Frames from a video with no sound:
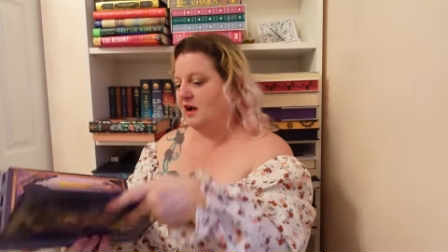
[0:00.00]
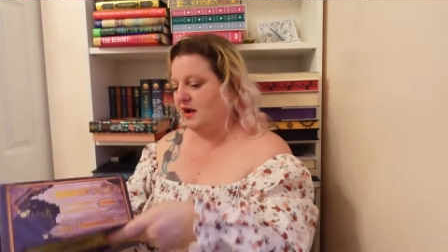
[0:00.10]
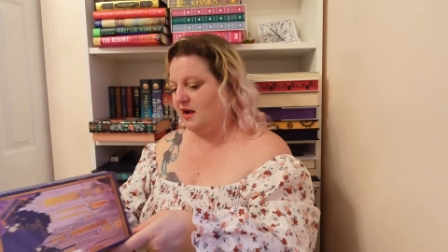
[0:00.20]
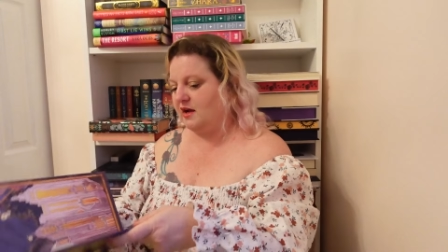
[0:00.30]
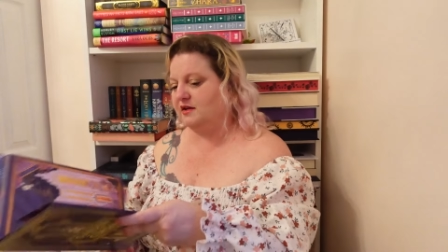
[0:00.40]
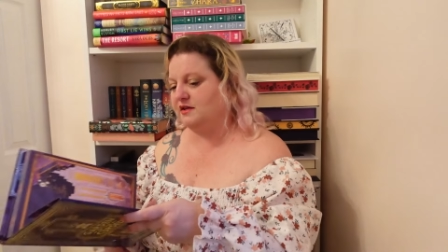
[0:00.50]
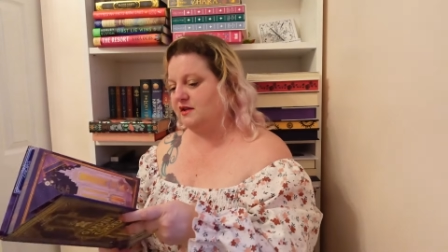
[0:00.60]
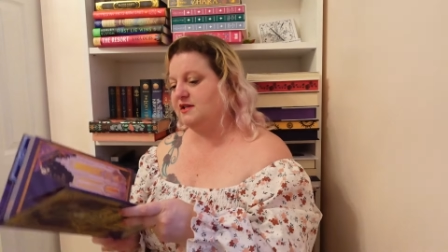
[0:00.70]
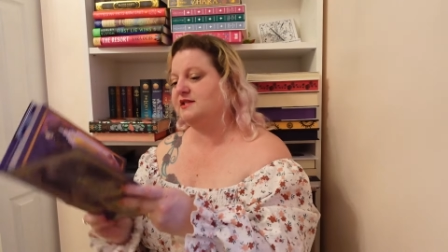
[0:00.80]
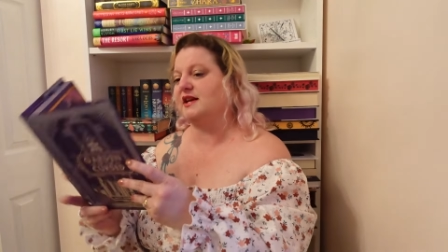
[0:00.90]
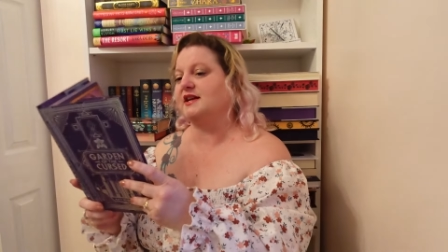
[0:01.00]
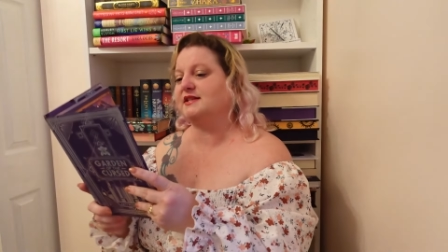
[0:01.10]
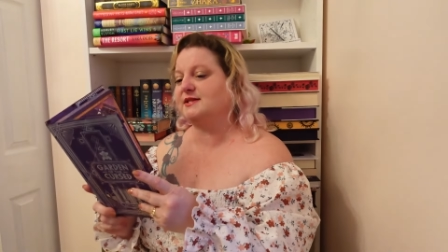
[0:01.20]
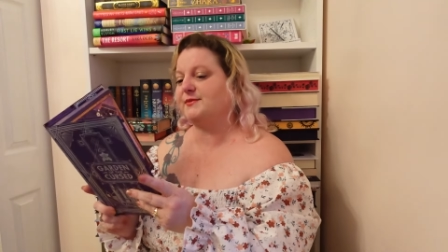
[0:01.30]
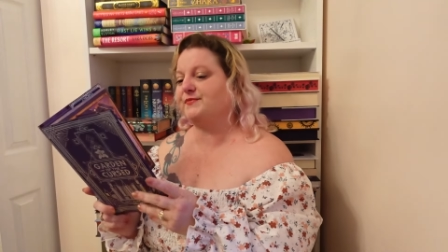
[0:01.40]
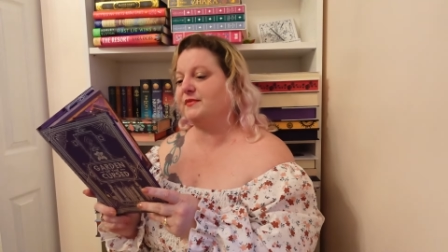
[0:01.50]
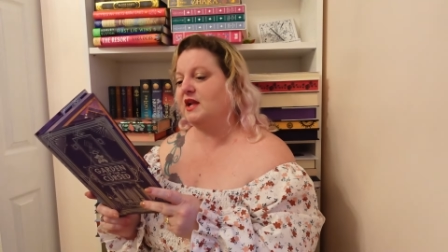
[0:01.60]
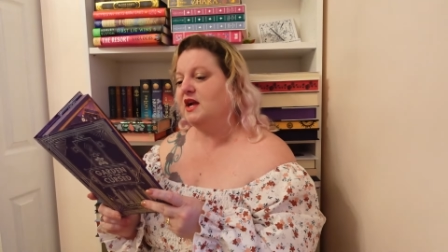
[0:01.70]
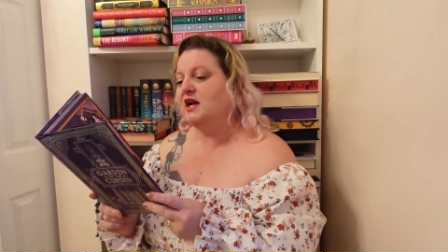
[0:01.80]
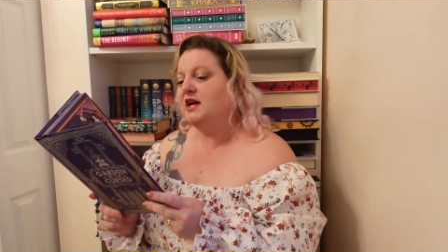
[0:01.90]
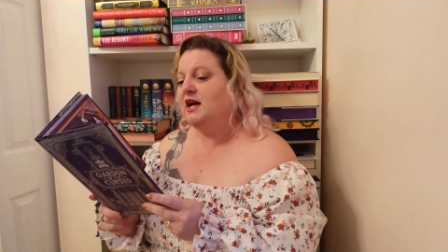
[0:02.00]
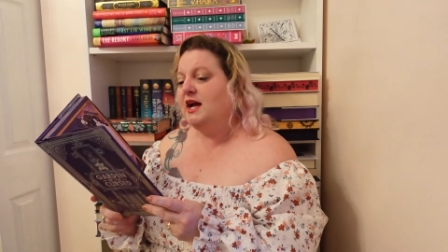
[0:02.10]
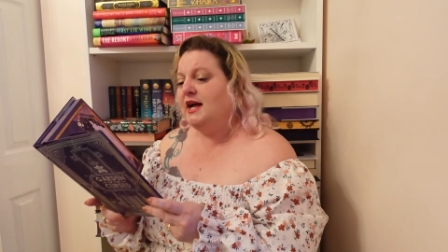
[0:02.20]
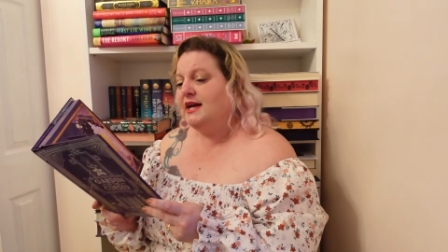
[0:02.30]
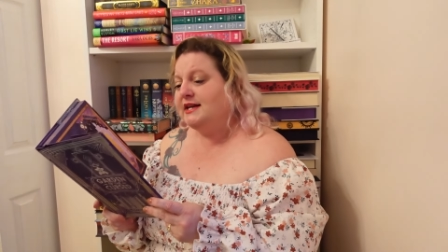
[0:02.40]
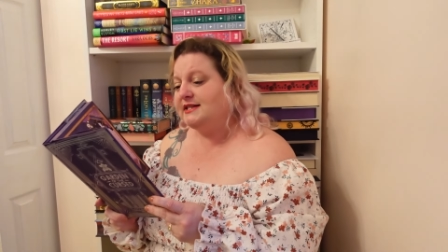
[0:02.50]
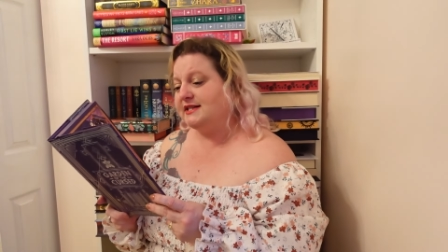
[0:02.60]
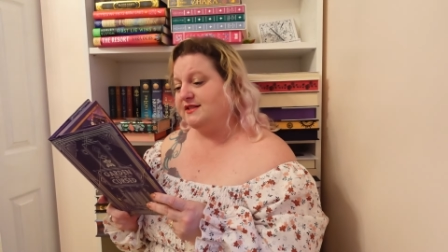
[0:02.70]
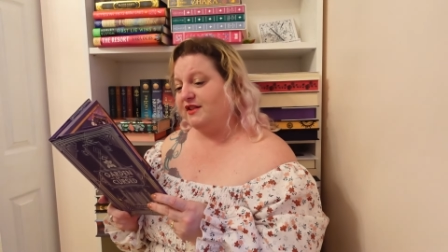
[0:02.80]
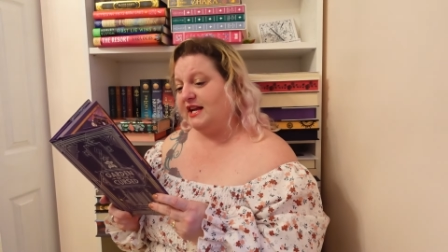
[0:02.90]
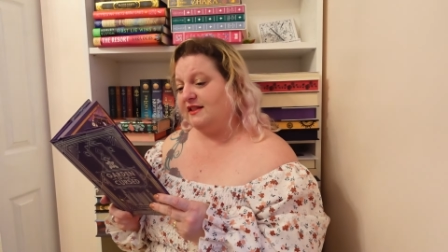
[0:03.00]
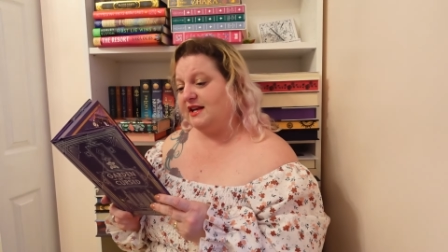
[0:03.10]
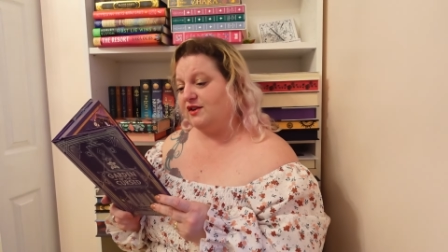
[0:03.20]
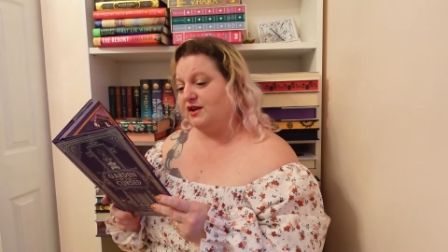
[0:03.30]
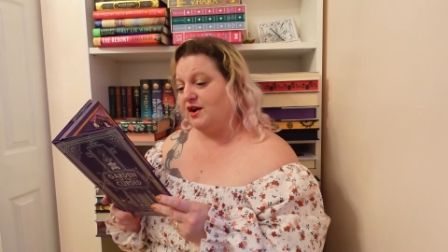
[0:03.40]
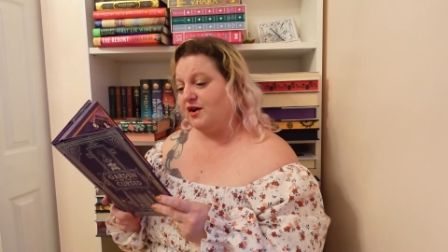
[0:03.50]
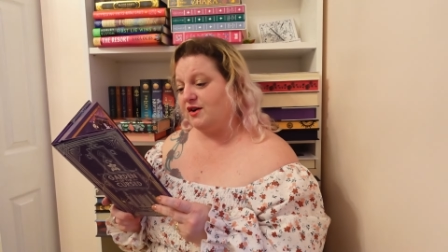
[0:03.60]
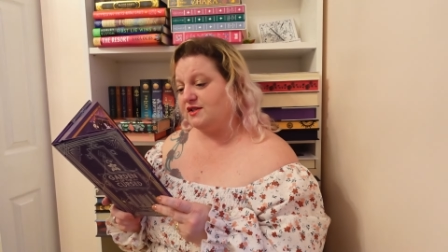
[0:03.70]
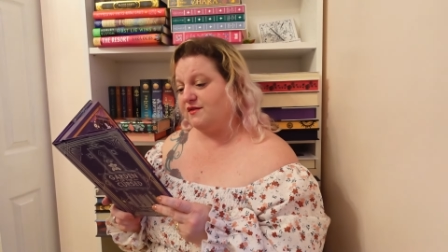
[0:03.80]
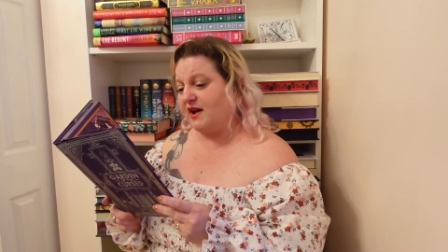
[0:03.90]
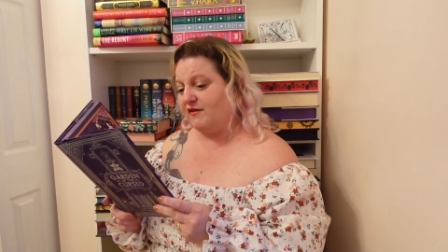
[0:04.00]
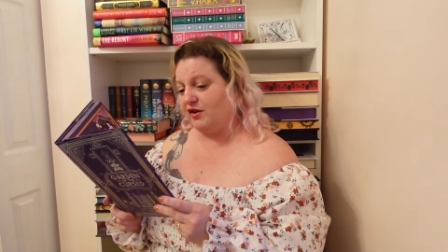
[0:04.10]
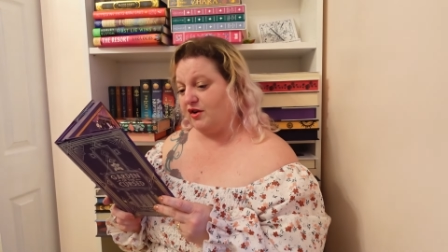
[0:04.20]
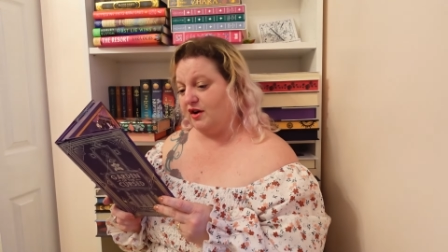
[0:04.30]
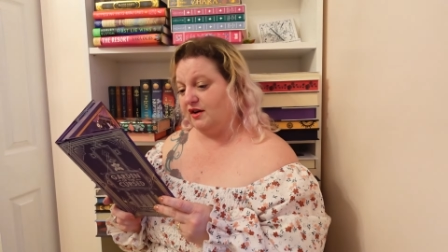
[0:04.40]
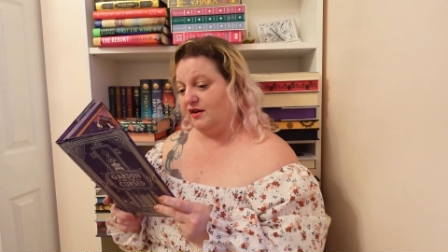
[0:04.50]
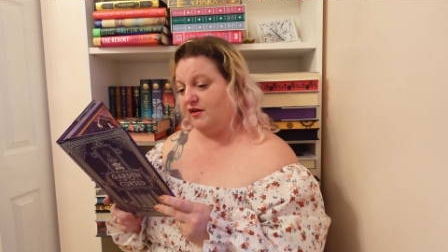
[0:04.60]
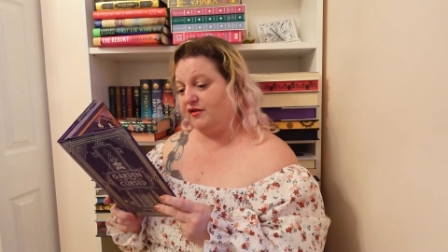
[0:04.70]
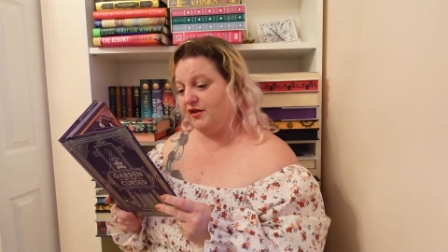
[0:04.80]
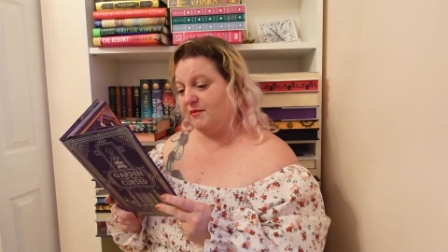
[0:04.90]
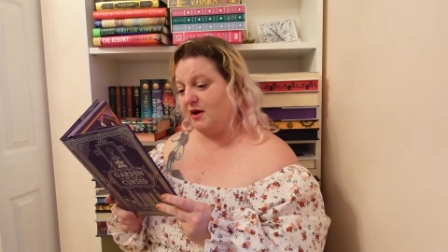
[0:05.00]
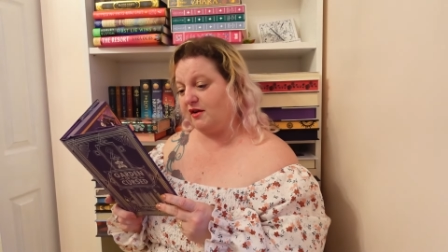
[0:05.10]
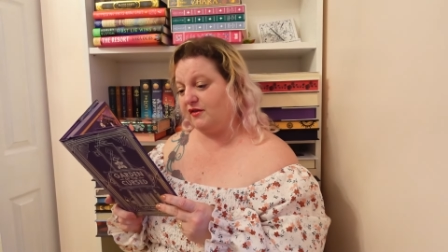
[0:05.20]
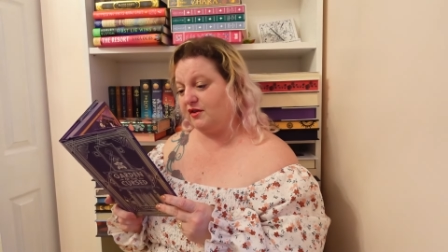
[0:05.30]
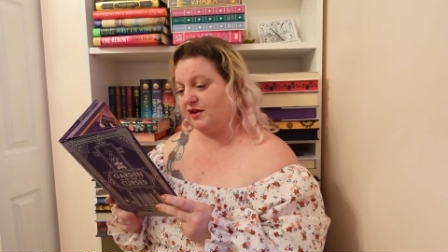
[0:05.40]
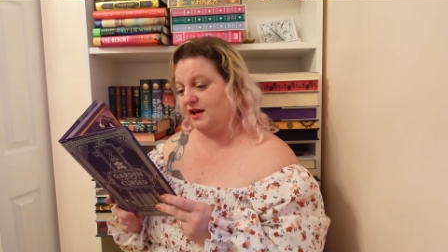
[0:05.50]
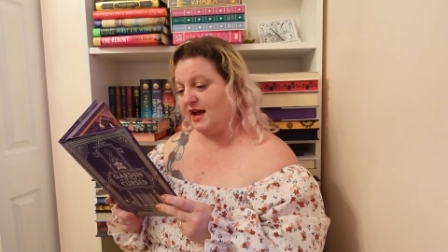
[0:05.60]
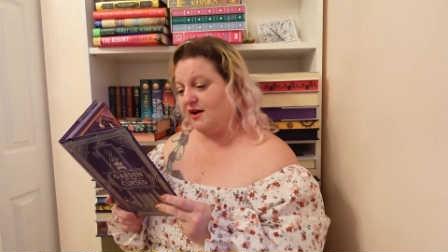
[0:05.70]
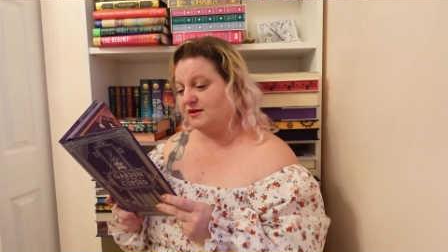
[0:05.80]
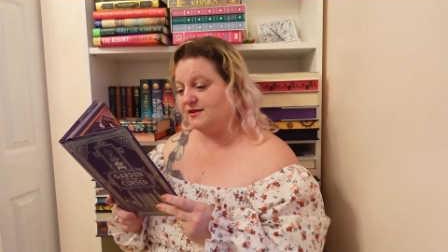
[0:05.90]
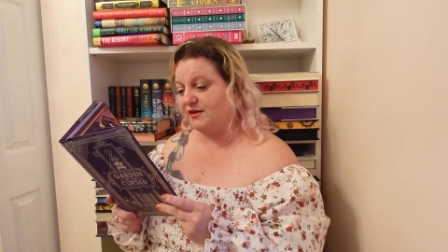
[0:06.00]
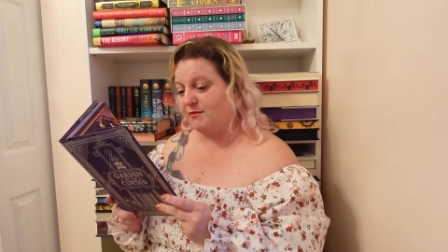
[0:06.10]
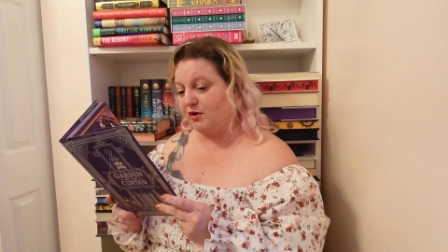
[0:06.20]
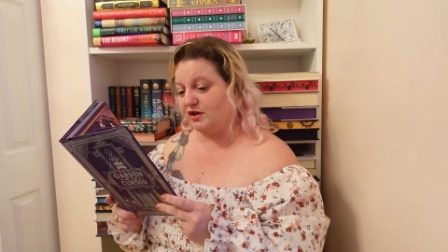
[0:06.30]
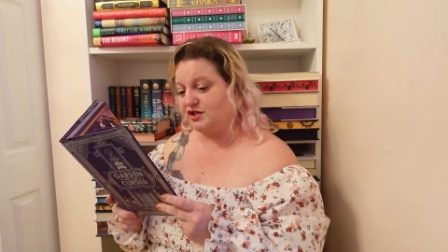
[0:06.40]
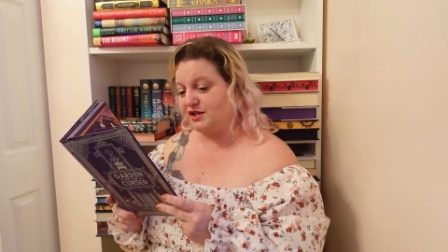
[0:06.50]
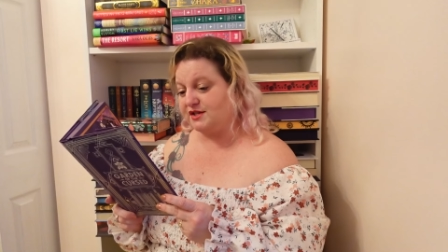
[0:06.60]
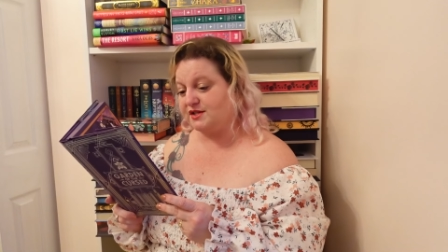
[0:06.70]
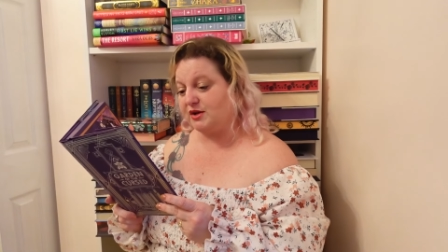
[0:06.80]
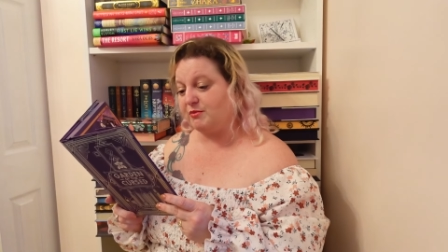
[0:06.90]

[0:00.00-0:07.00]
And this says since fleeing the gilded halls of Evergarden for the muck-filled canals of the marshes,